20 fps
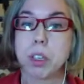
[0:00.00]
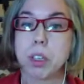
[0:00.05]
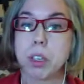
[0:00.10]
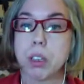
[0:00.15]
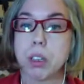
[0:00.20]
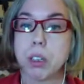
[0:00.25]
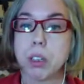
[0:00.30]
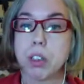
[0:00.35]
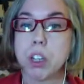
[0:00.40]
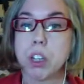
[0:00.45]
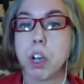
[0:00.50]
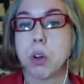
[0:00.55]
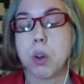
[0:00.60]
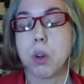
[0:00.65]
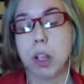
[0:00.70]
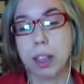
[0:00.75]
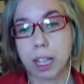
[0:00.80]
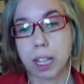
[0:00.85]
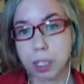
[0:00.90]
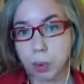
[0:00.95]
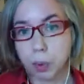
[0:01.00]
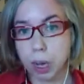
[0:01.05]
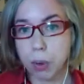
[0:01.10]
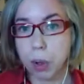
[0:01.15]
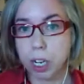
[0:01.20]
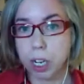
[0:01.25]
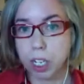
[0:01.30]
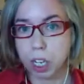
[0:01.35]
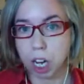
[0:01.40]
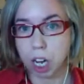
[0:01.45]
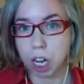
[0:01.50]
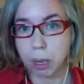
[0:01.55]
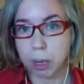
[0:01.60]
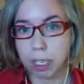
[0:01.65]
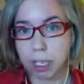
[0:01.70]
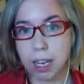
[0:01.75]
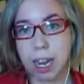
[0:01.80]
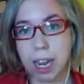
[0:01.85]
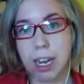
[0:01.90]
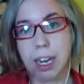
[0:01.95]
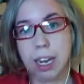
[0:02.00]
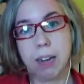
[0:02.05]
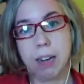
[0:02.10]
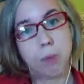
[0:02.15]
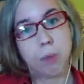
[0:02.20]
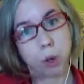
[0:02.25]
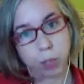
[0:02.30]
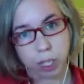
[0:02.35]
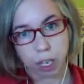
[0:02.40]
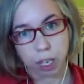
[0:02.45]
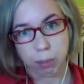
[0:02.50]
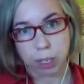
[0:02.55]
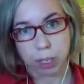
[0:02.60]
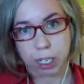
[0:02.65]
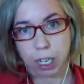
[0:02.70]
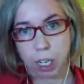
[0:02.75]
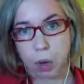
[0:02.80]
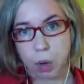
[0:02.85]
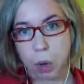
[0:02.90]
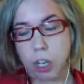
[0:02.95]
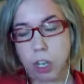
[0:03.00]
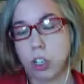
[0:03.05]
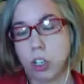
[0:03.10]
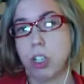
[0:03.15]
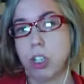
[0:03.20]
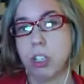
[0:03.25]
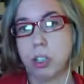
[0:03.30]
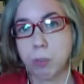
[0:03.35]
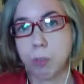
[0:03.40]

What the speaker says: So that's what I wanted to talk about today. And mostly I'm going to take questions.